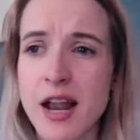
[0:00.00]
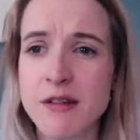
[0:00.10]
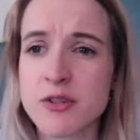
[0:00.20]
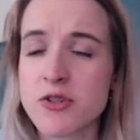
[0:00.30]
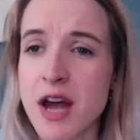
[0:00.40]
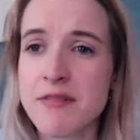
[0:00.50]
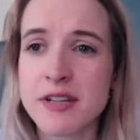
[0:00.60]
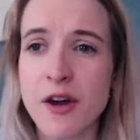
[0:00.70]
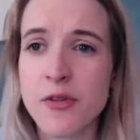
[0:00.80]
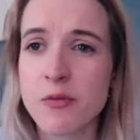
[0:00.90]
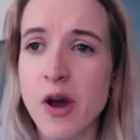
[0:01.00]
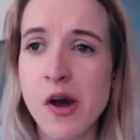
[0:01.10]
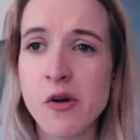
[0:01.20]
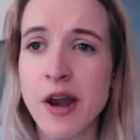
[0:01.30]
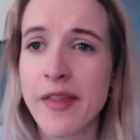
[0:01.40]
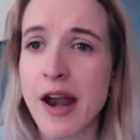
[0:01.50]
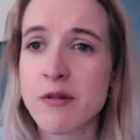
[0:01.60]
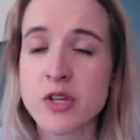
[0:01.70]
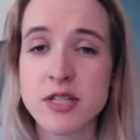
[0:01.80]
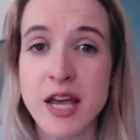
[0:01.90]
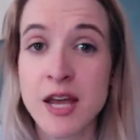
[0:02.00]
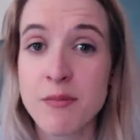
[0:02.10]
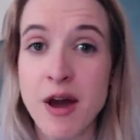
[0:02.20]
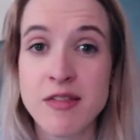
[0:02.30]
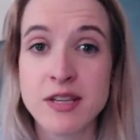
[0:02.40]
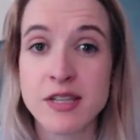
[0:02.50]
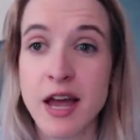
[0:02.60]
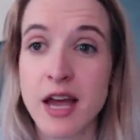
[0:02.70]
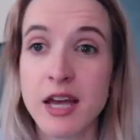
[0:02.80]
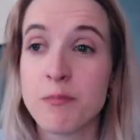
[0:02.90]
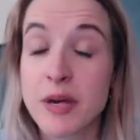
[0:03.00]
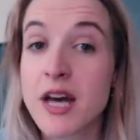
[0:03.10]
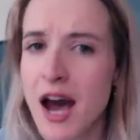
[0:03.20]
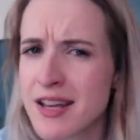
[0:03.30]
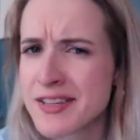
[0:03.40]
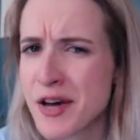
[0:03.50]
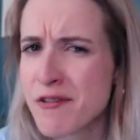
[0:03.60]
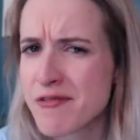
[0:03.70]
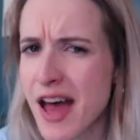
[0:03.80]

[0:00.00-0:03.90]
and I was driving down the road and then I was just hit by this like because of